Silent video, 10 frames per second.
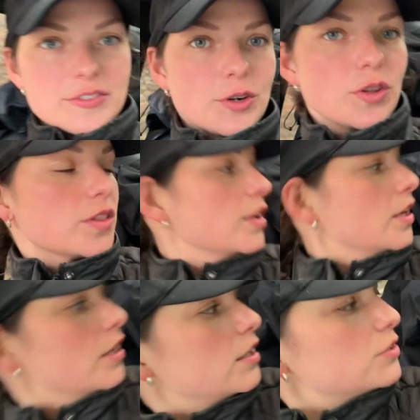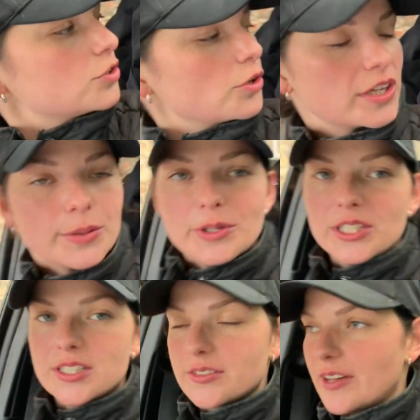got the Toggy
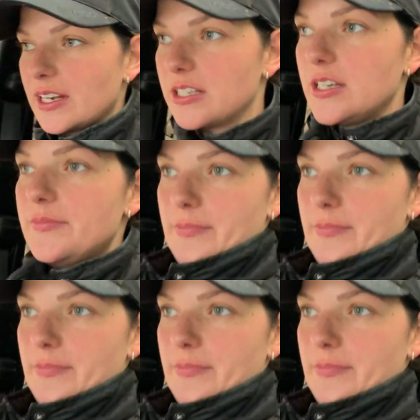Winter Defender,